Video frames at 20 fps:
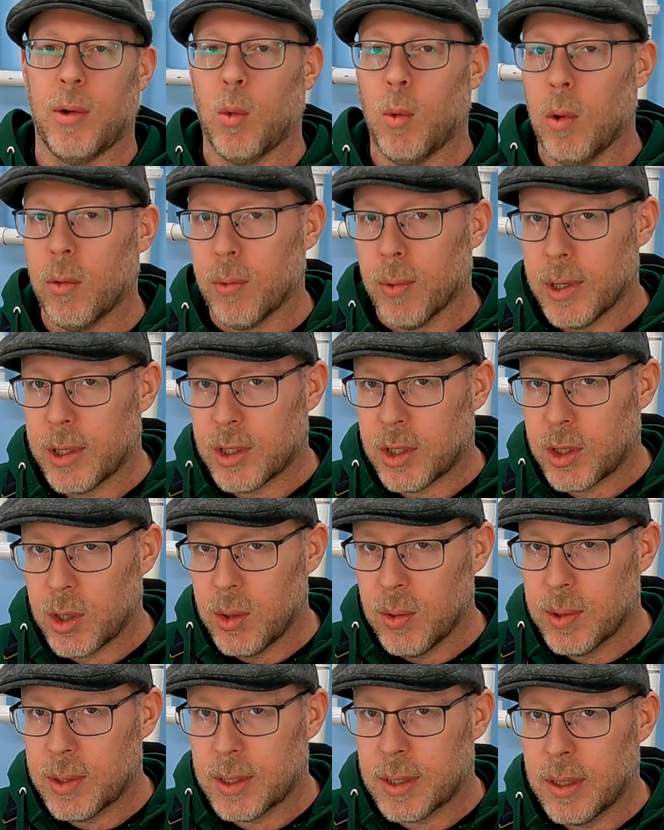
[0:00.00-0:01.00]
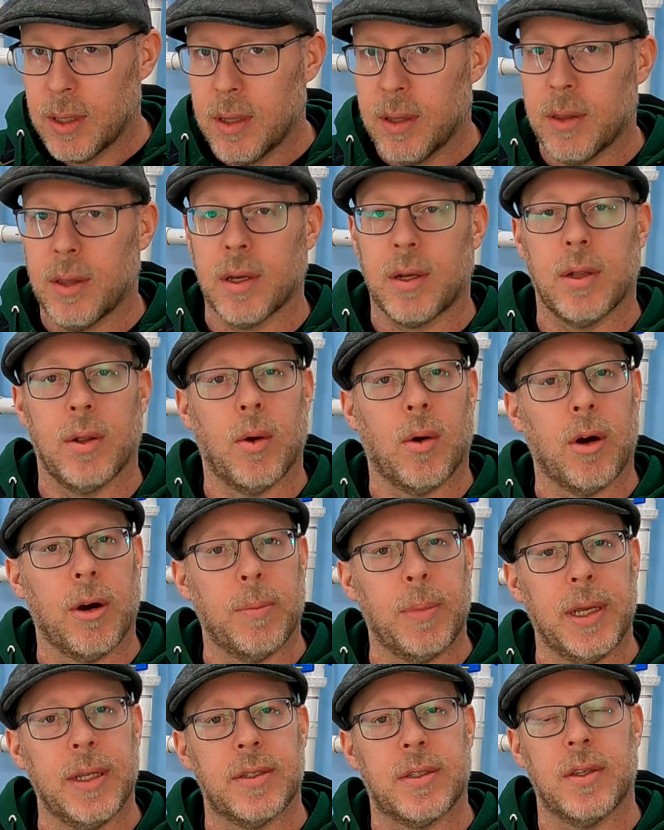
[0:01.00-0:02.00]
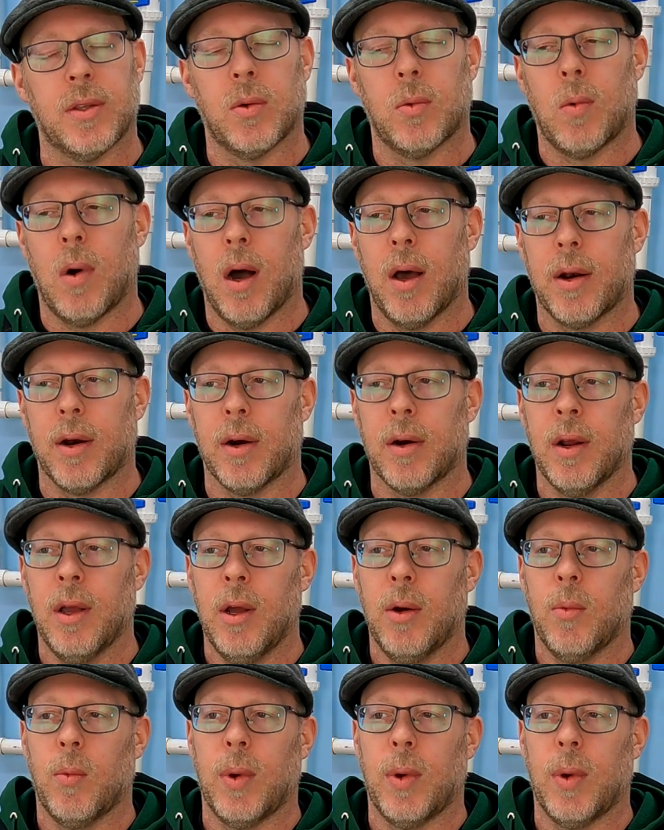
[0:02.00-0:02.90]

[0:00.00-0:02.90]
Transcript: It will reduce the chloramines in the water